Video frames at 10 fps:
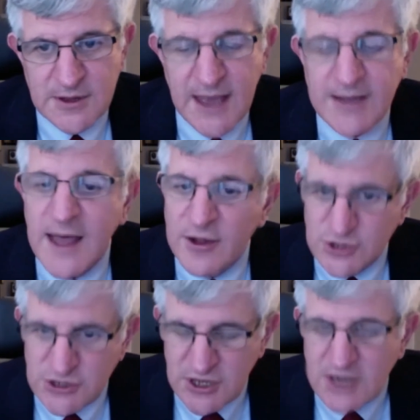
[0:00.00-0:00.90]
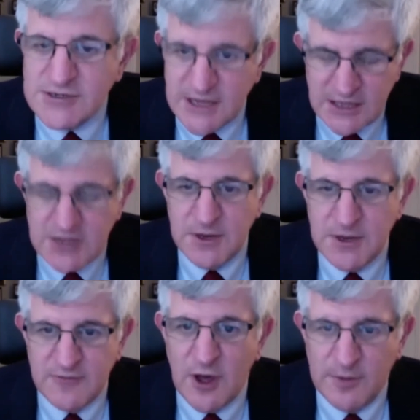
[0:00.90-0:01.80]
technology does need to be
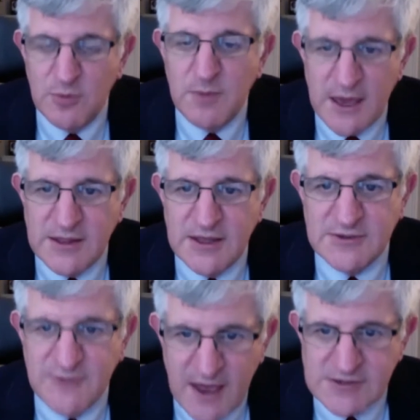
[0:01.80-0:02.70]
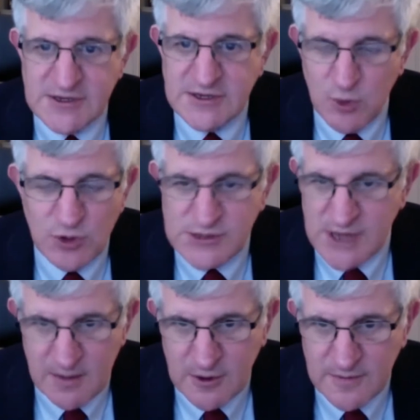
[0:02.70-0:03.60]
developed to make these vaccines more
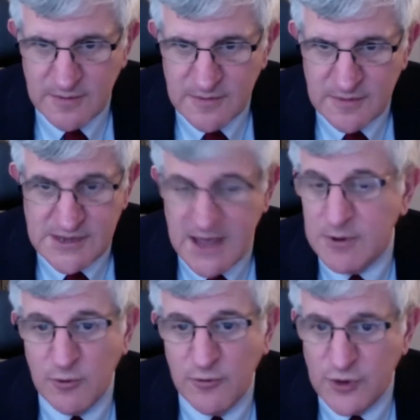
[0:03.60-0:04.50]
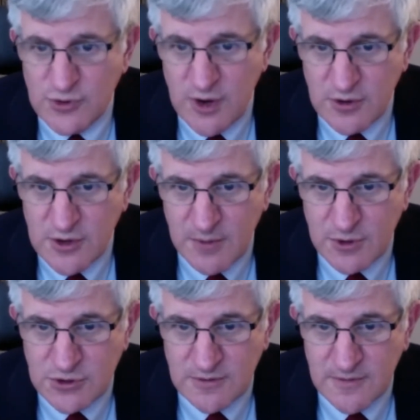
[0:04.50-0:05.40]
stable, stable at refrigerator
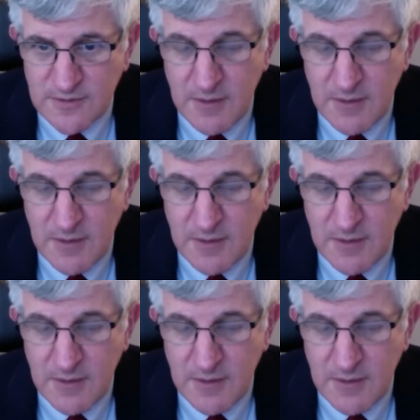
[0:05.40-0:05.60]
temperature.